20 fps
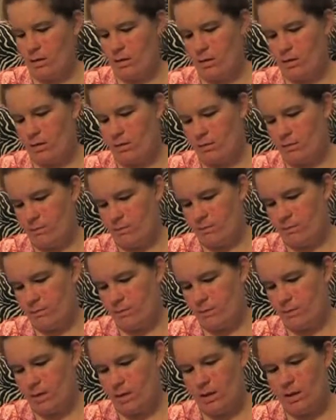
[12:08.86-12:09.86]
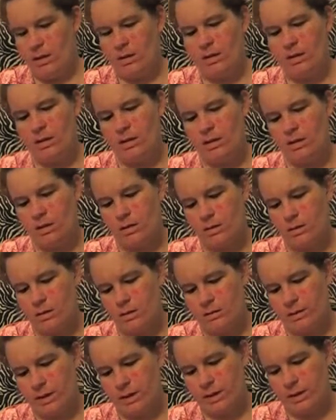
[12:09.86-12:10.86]
Um, these are
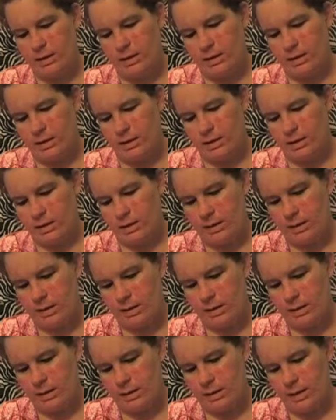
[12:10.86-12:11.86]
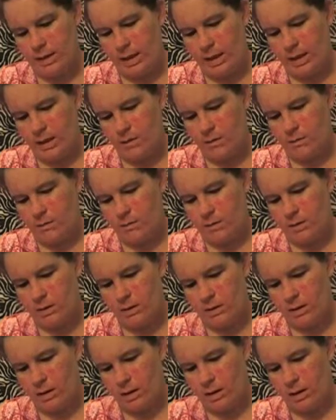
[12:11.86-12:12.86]
three cent
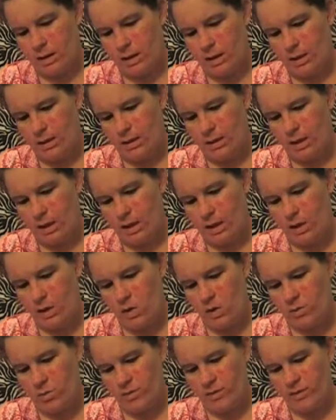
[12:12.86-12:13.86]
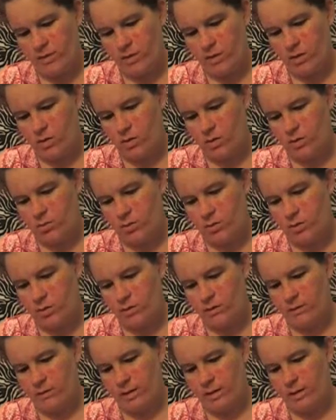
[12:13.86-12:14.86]
stamps, and they say home of Theodore
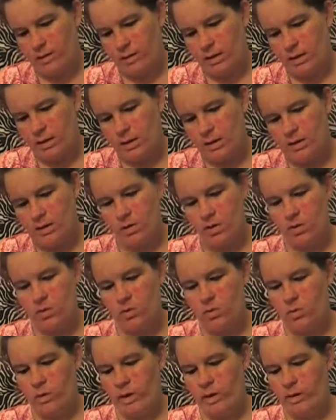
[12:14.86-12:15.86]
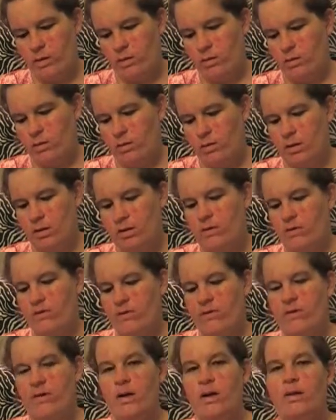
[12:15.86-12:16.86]
Roosevelt, and this tells you where they're
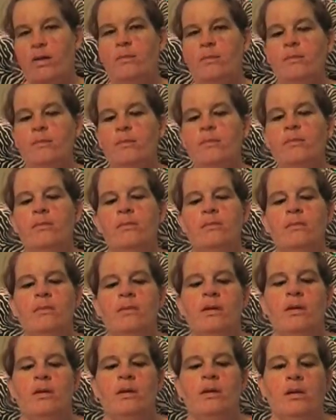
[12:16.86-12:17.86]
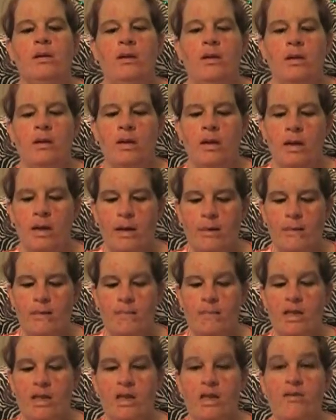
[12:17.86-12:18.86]
from. Um,
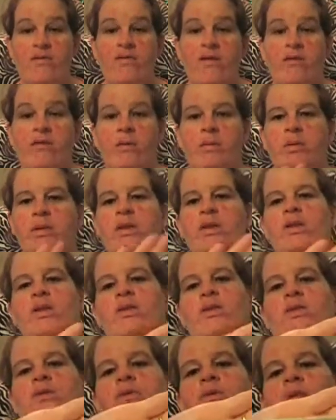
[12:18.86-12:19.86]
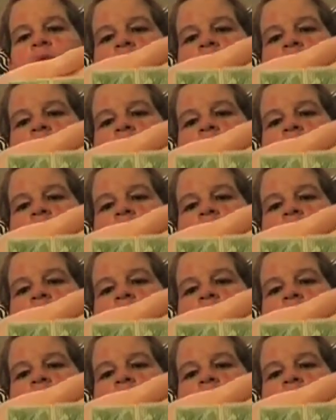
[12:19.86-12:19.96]
these have never been used,